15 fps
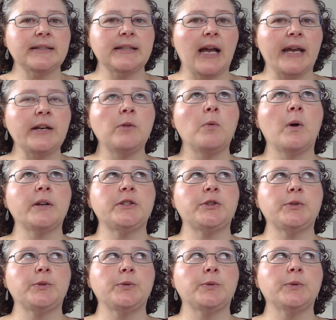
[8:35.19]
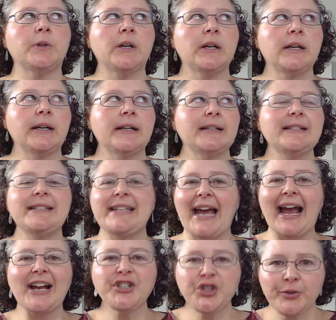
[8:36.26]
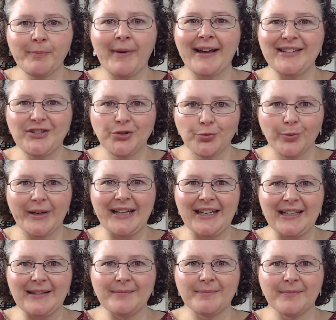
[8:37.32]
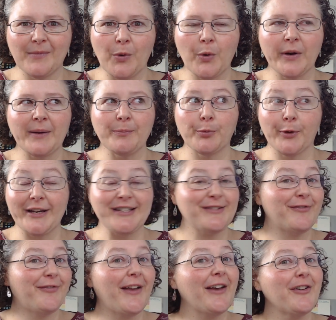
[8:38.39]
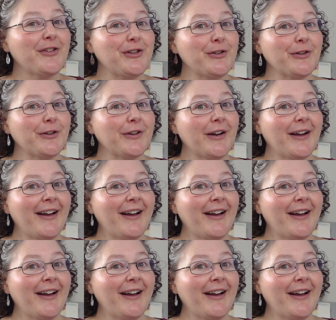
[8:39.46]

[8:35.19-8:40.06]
I don't want to dash my dream or embrace failure